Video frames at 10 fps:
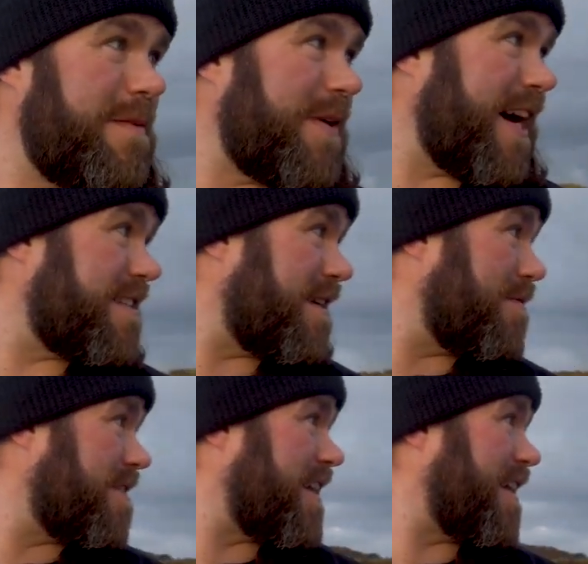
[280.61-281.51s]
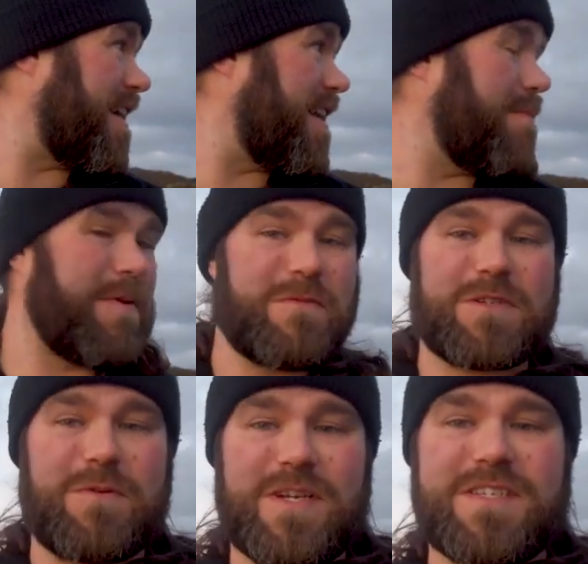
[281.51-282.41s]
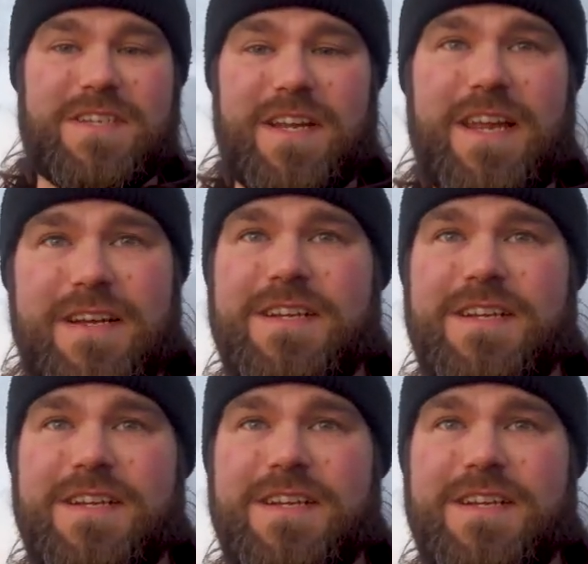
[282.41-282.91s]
but as I was setting it up, it was quite sunny.